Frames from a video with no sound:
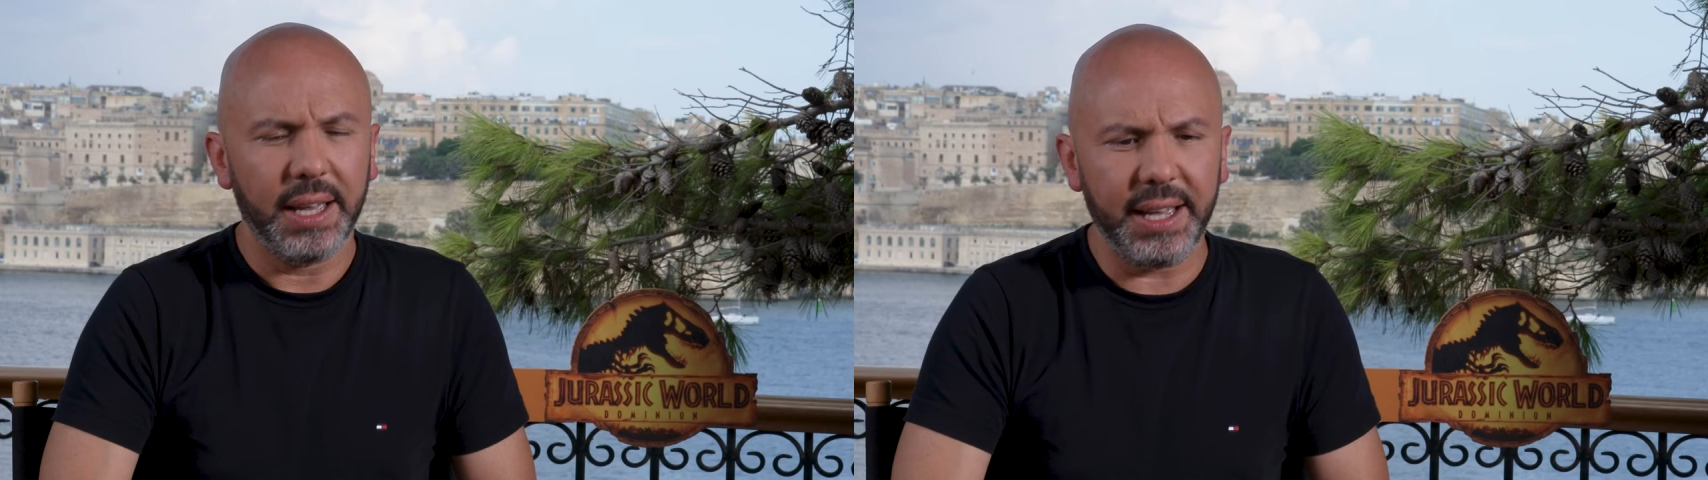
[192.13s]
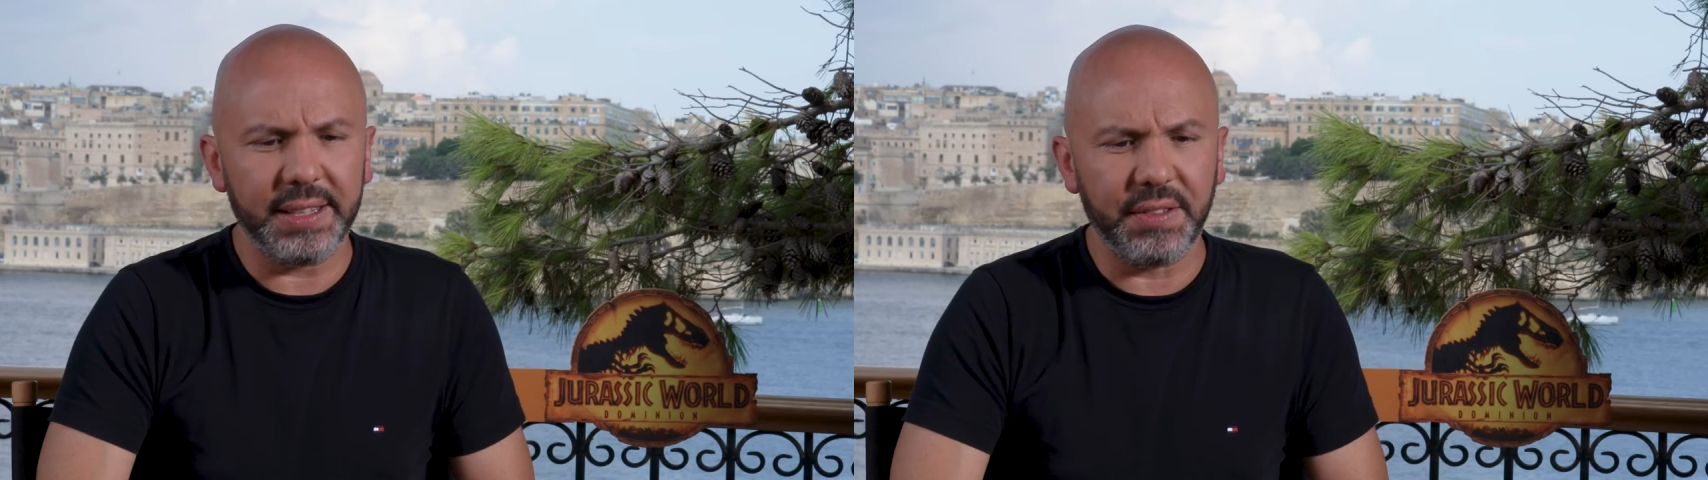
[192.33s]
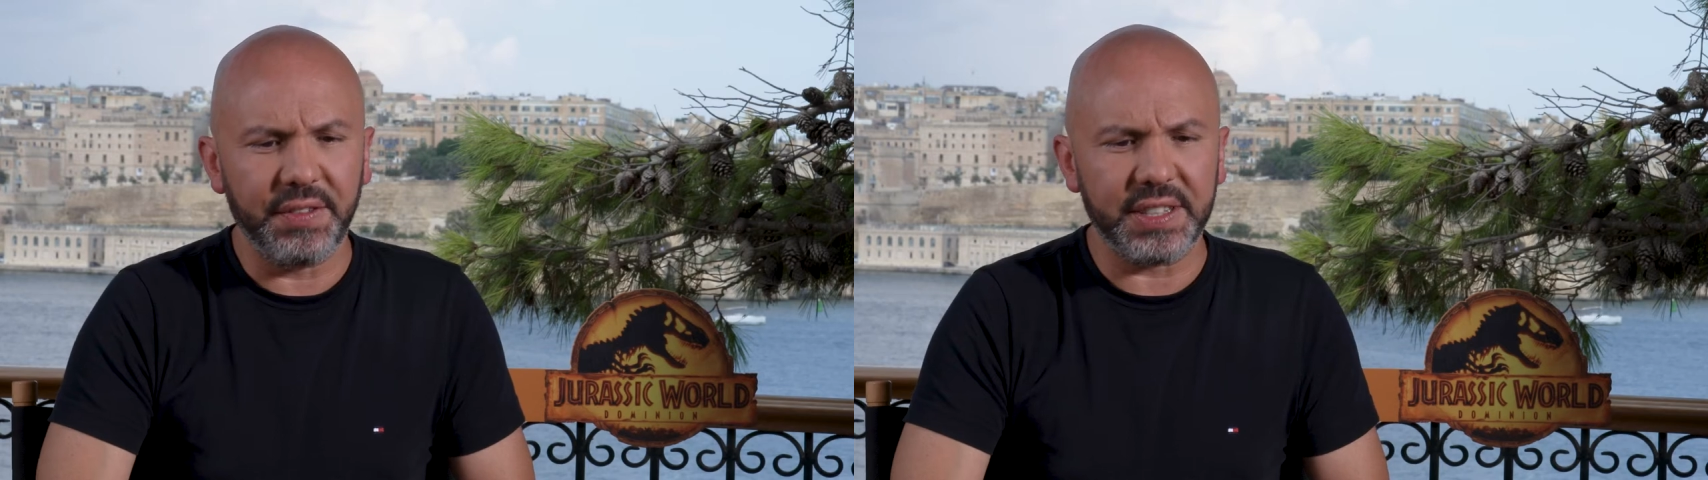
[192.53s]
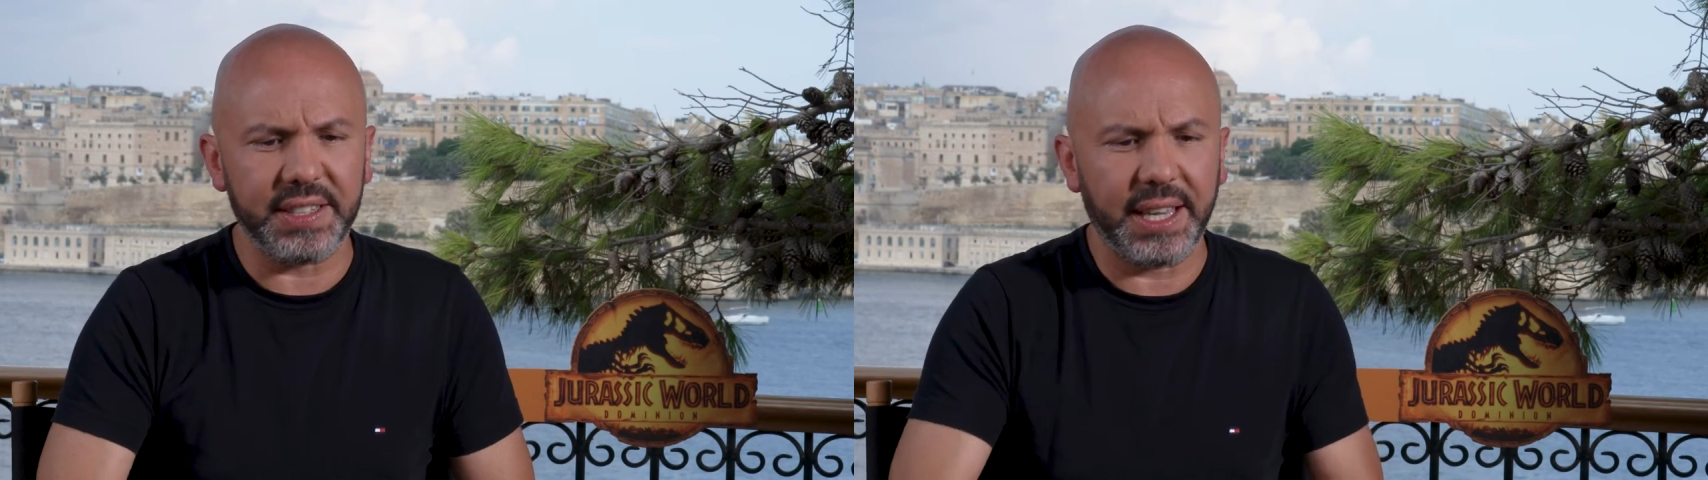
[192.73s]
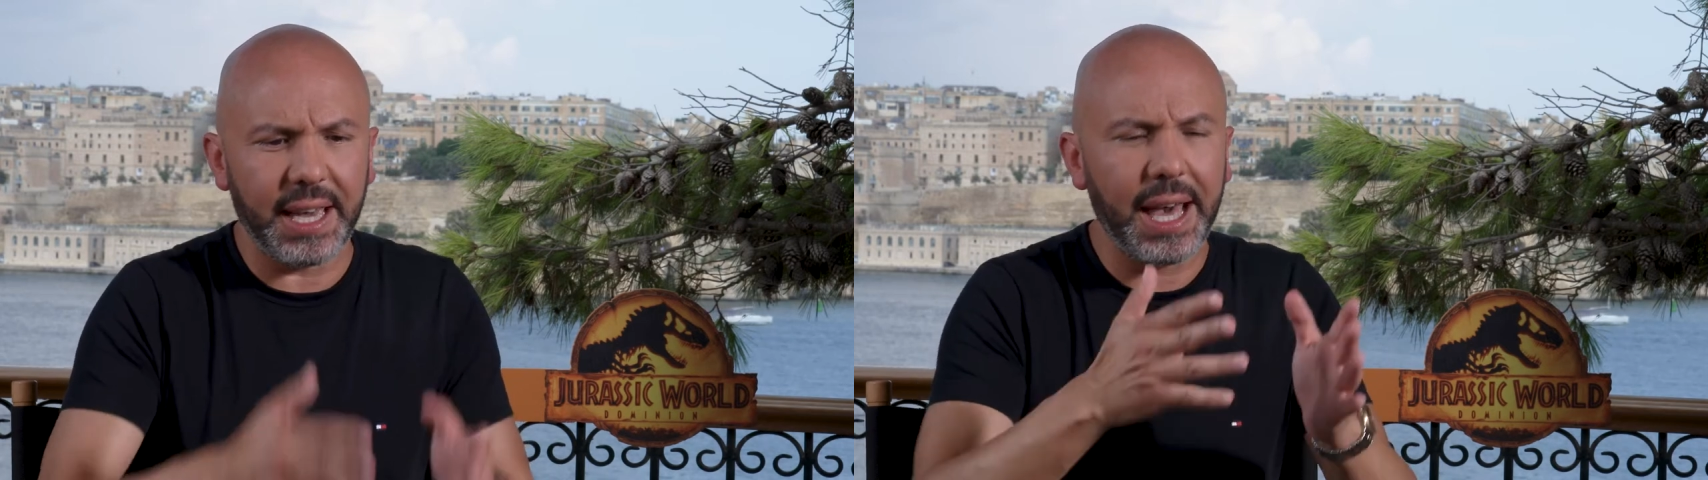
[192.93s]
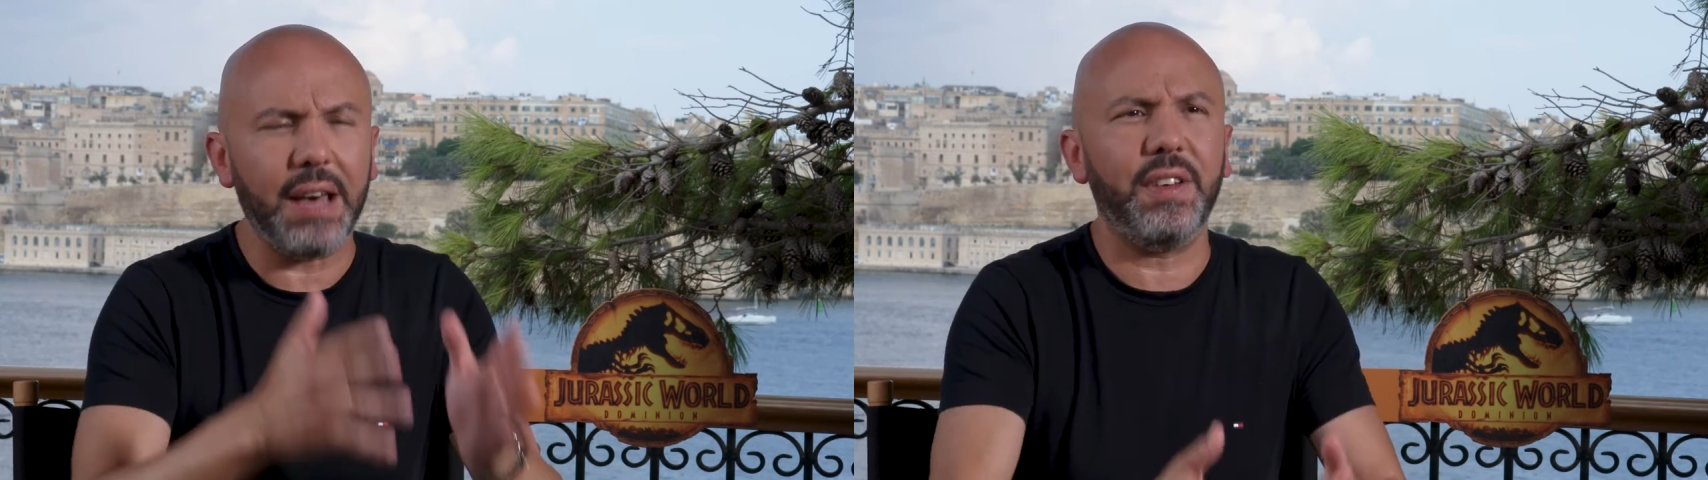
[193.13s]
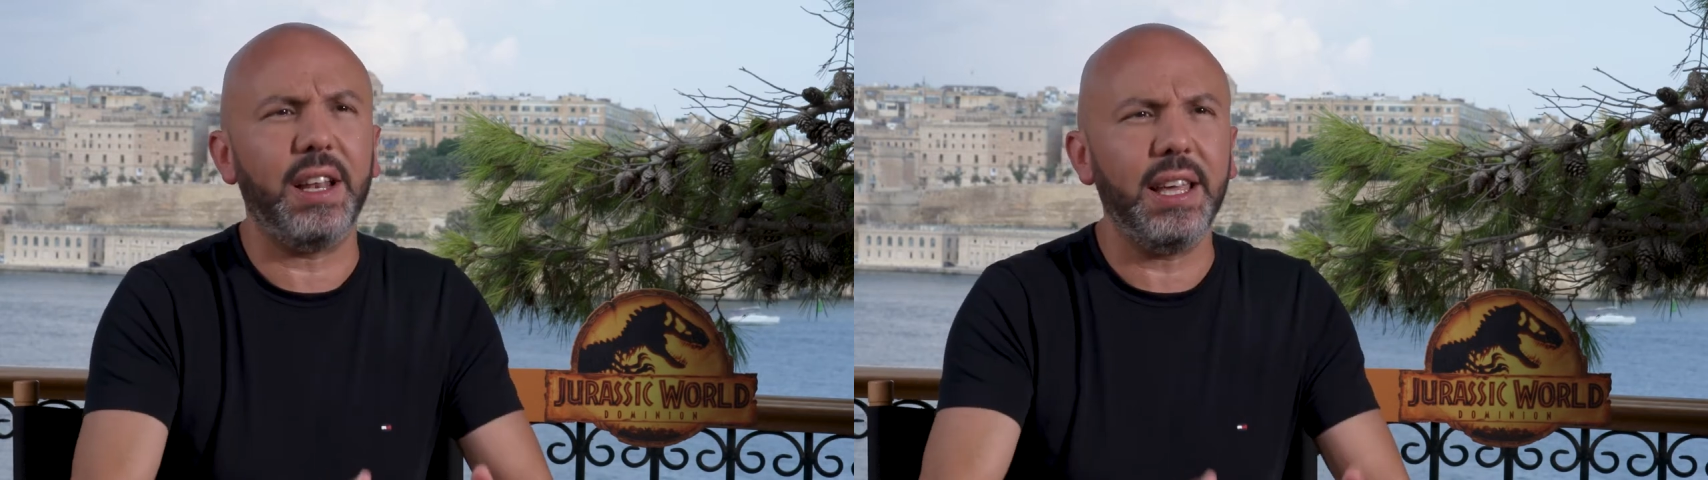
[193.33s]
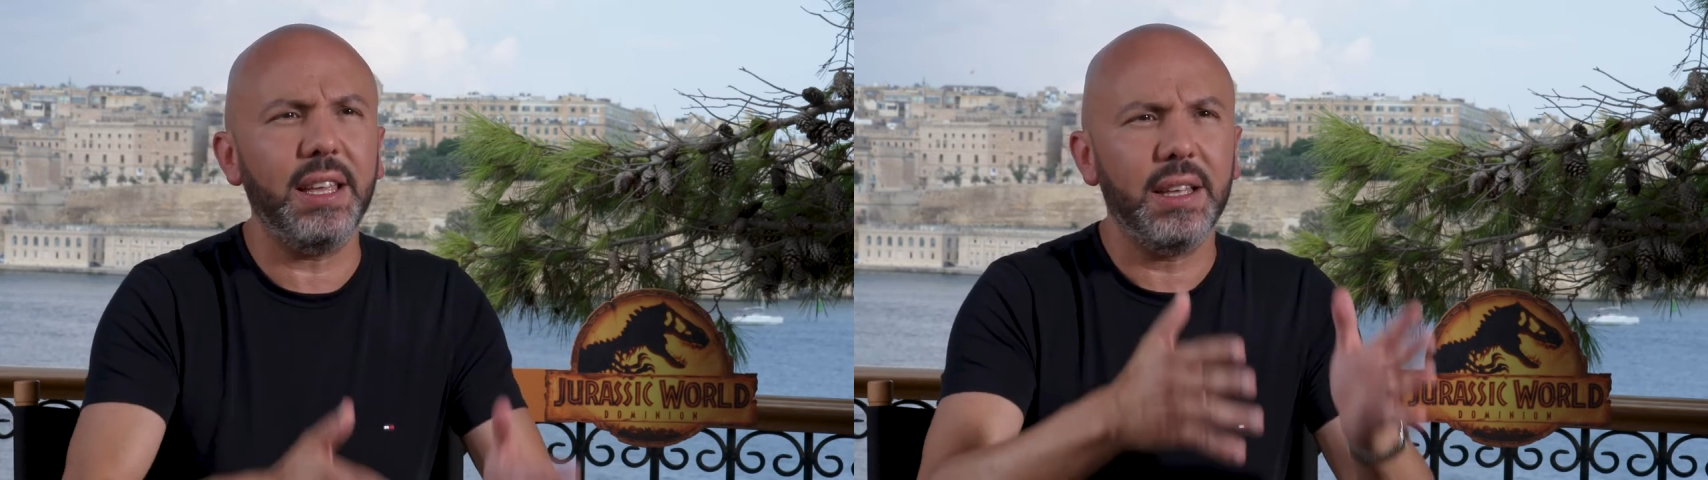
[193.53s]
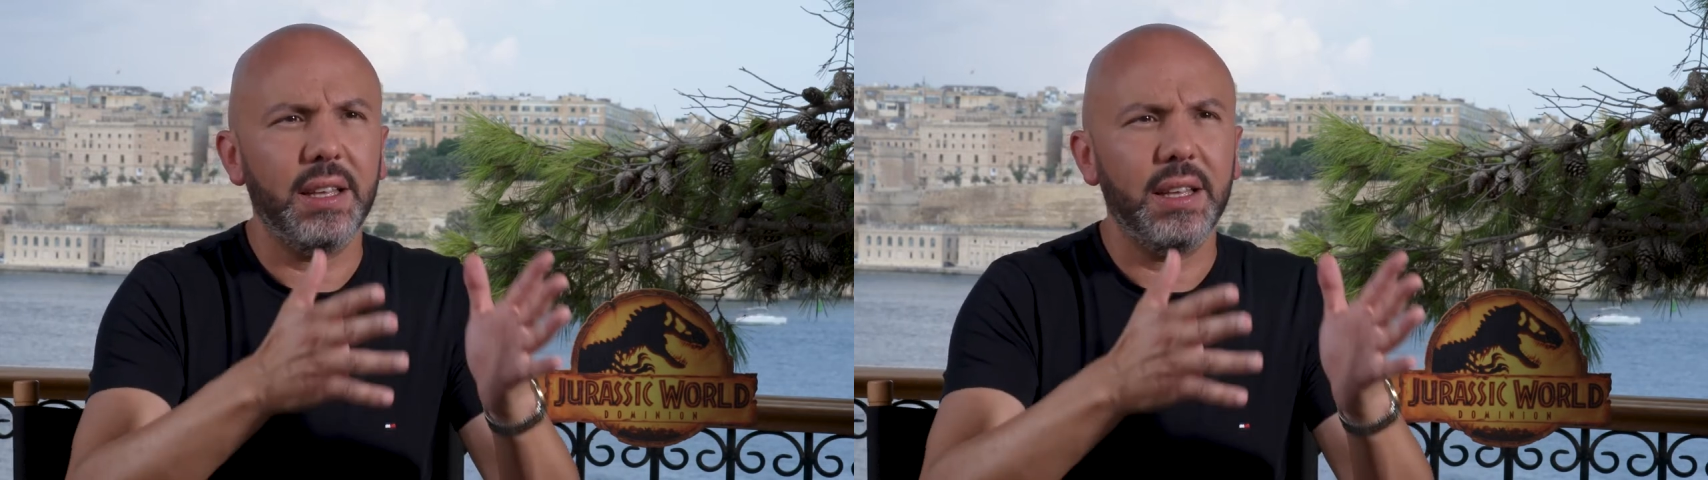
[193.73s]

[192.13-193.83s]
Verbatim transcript: is investing heavily